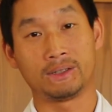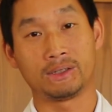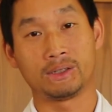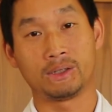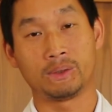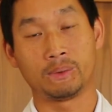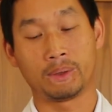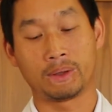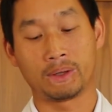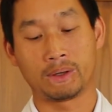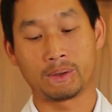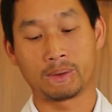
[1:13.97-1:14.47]

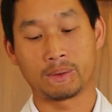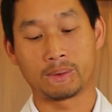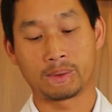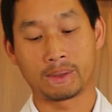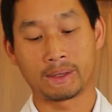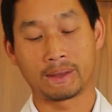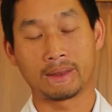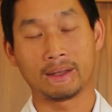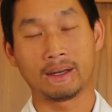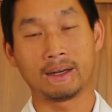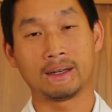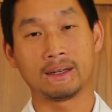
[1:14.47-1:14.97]
So with our
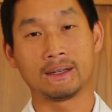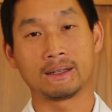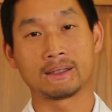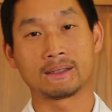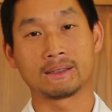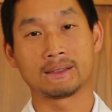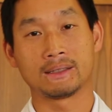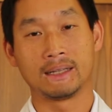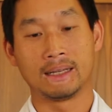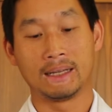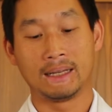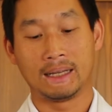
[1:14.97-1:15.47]

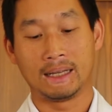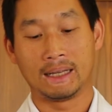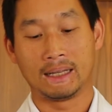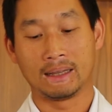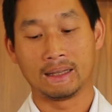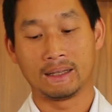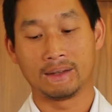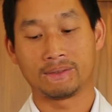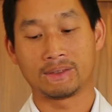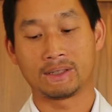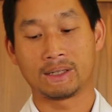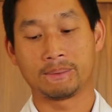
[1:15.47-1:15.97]
orthotics, it
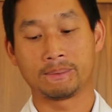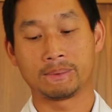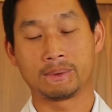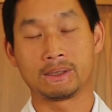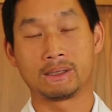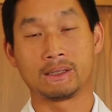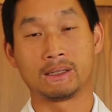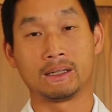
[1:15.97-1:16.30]
lifts up